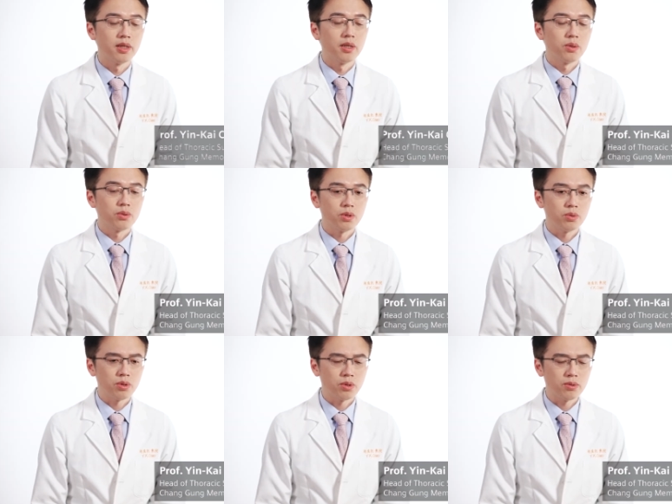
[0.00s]
So when
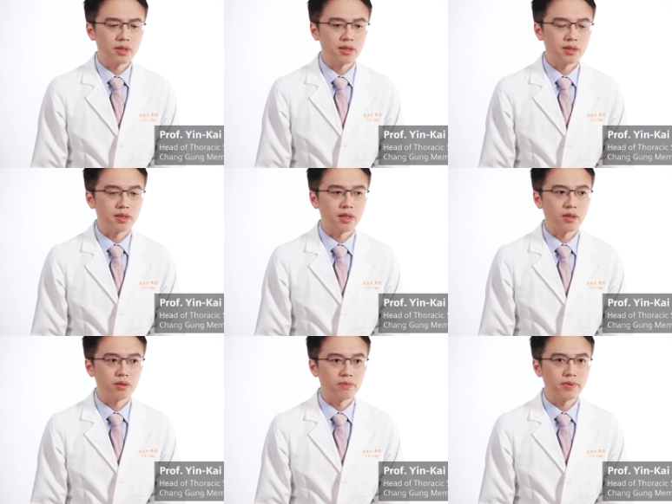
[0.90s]
lung cancer is
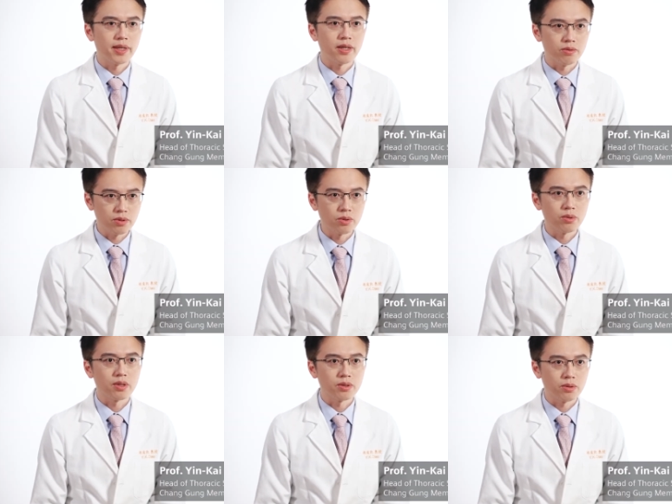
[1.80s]
causing symptoms, the
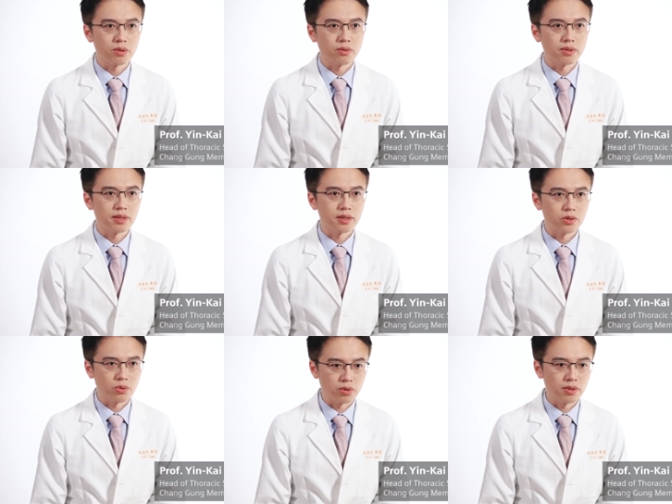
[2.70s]
tumor is
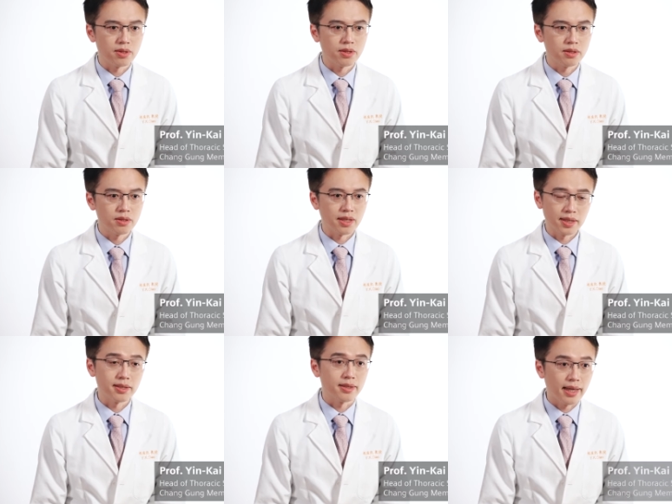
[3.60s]
already rather big.